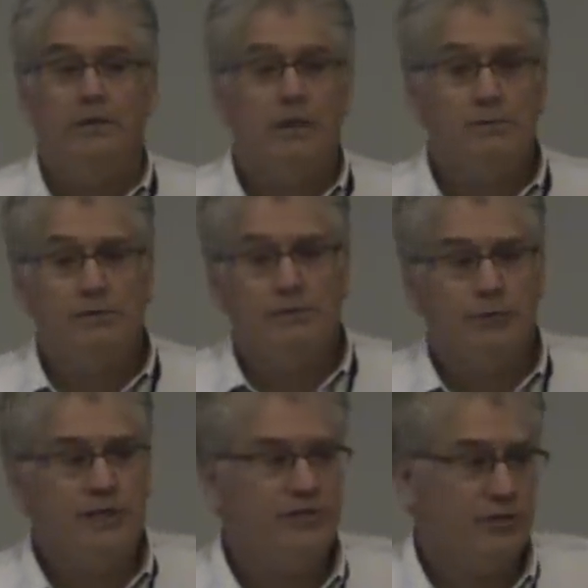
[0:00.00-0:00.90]
There are a number
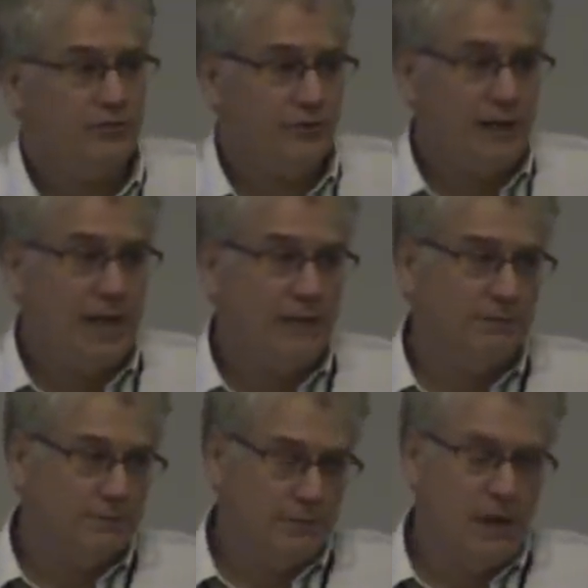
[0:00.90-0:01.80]
of reasons for
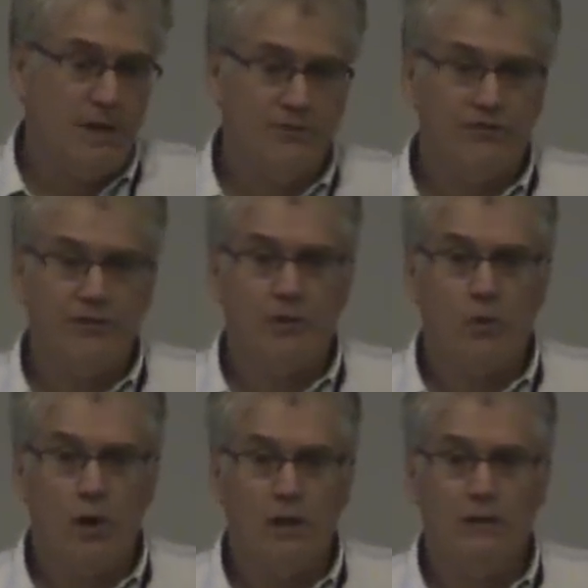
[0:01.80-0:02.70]
that. Obviously,
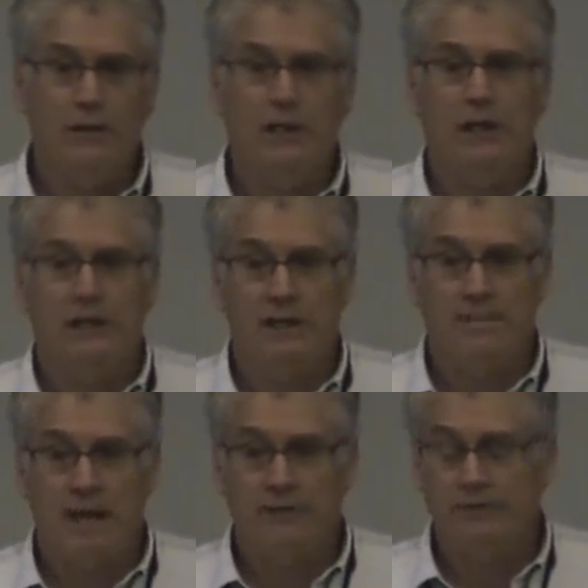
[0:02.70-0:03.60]
the quality and the
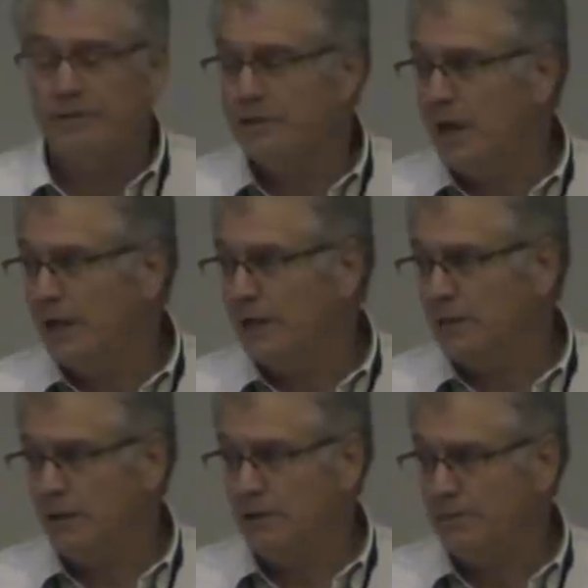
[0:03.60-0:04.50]
amount of the
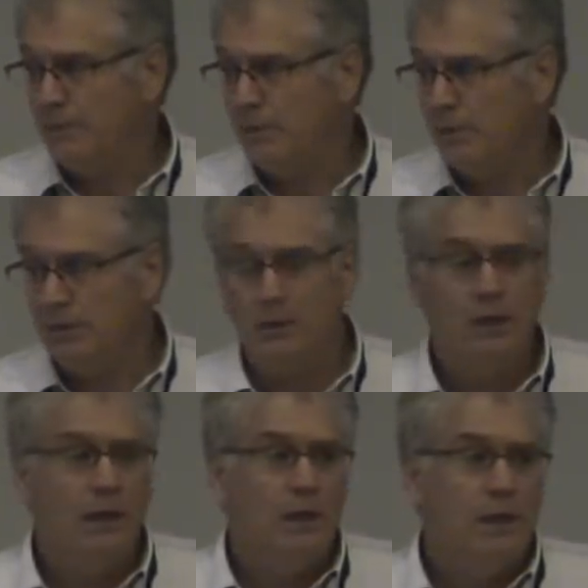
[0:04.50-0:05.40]
diet are
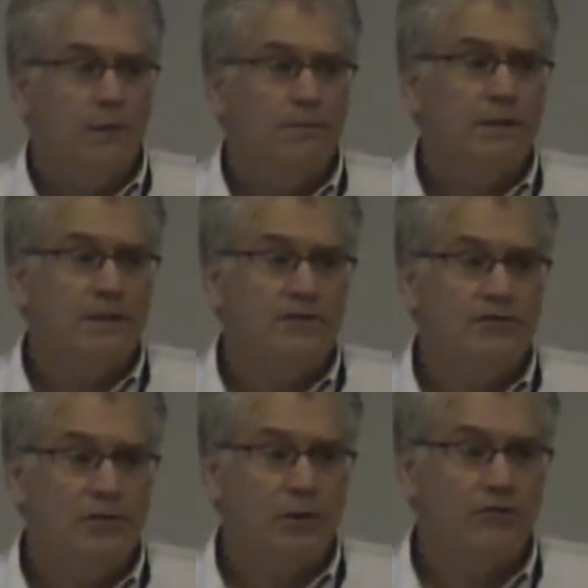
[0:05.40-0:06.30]
important, but
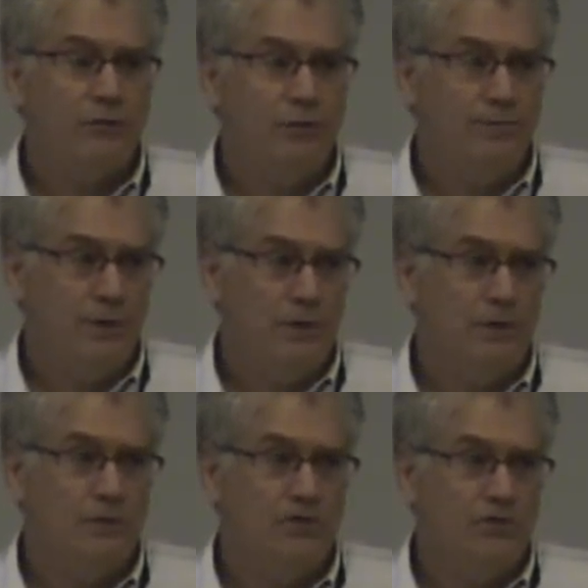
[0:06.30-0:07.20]
this is also a
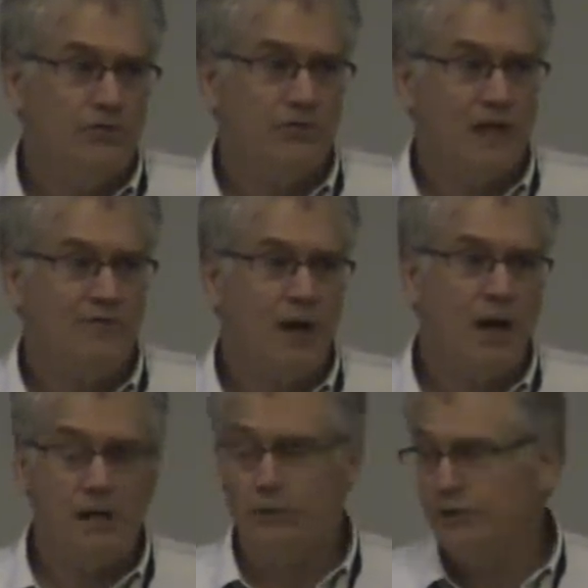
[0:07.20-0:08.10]
period when children have
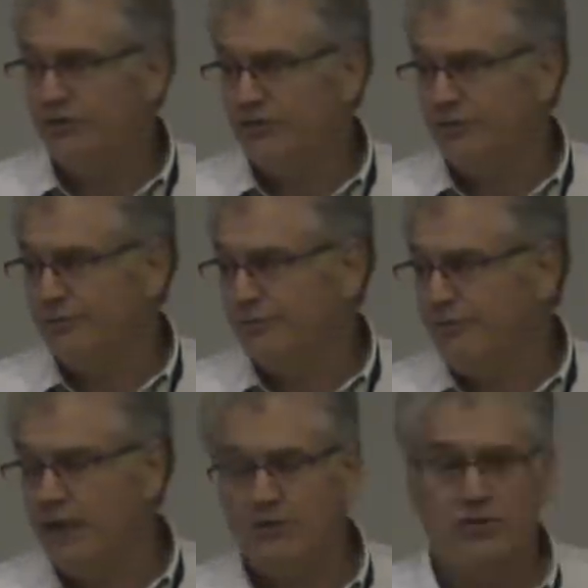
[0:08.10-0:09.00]
high risks of
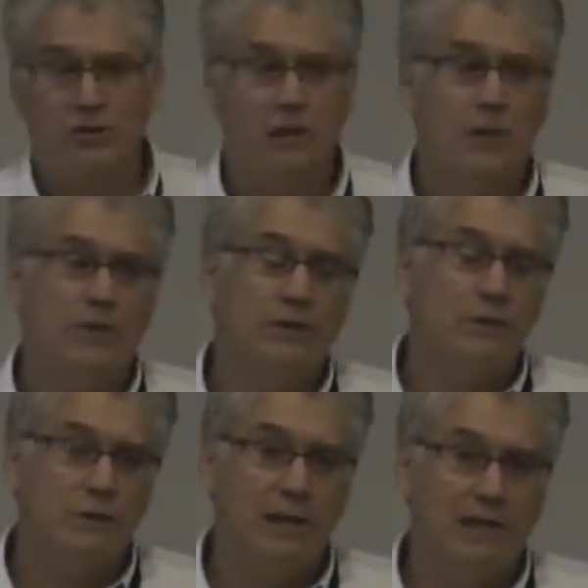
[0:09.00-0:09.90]
infection, and we
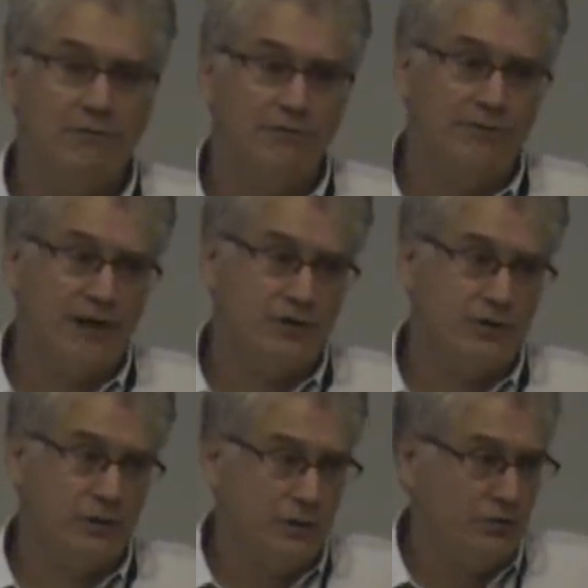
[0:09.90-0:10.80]
know that
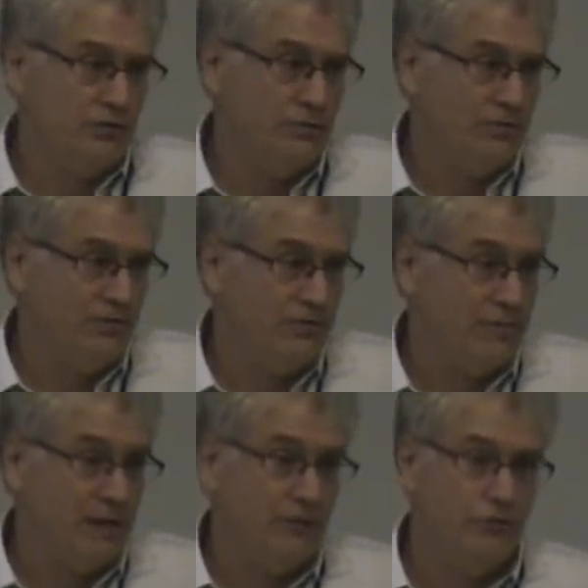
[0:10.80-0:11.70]
infection contributes
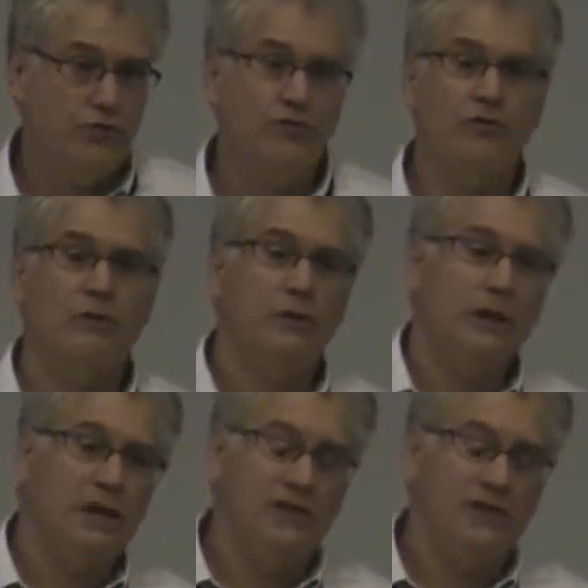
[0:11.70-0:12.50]
to malnutrition, and